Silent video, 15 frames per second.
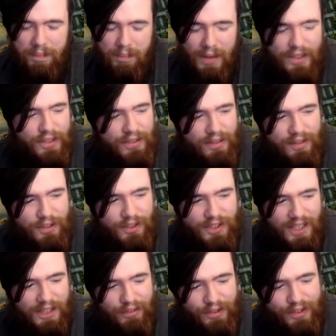Magic Cylinder is
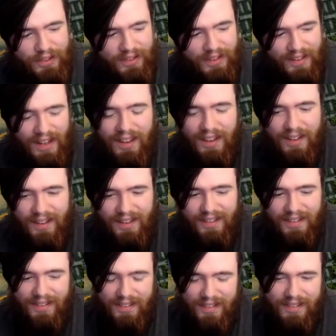kind of interesting. I like it.
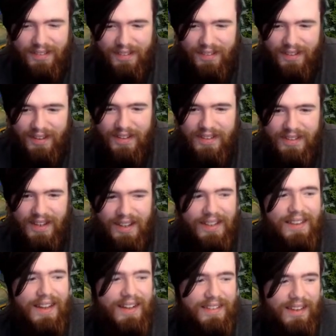It's a,
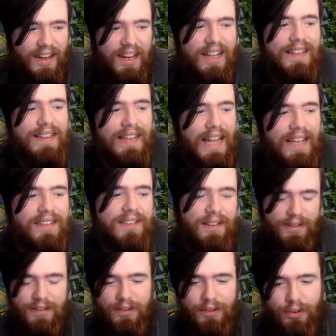that is a
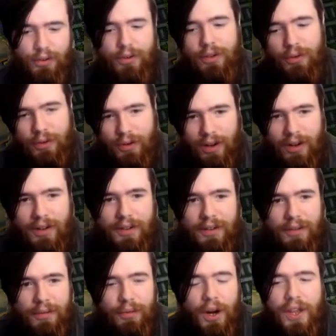classic Yu-Gi-Oh card
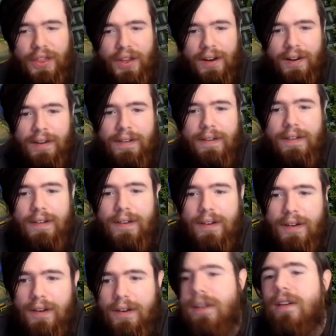right there.
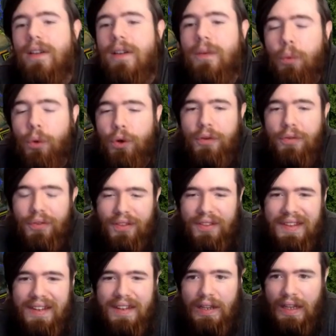One of
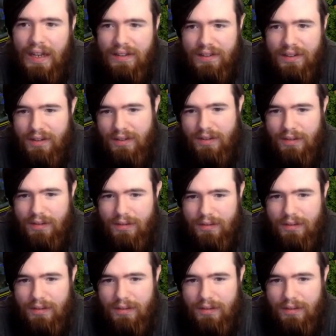the classics.